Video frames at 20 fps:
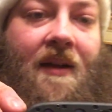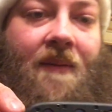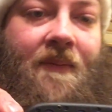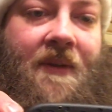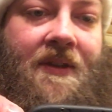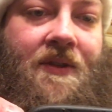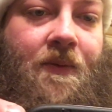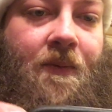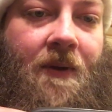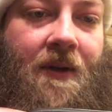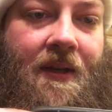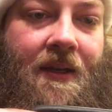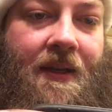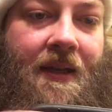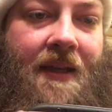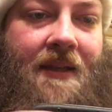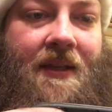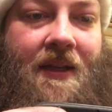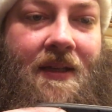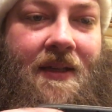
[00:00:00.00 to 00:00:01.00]
This one,
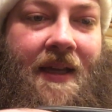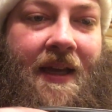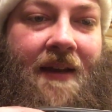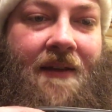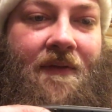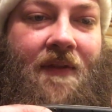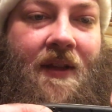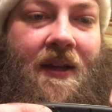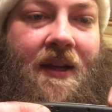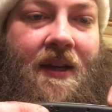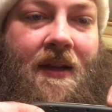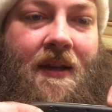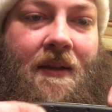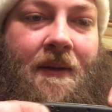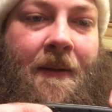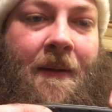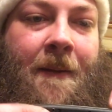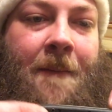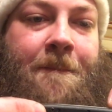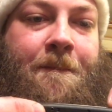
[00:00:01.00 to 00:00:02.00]
it does have
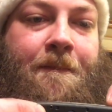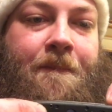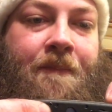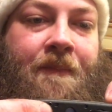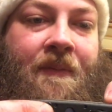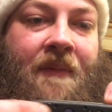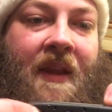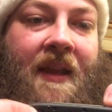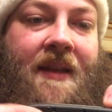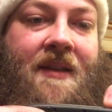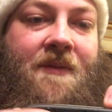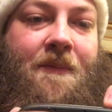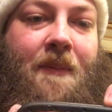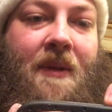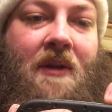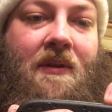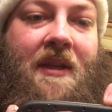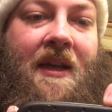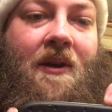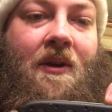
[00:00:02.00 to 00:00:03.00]
is
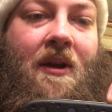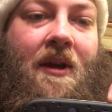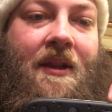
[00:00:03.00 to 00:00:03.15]
milled out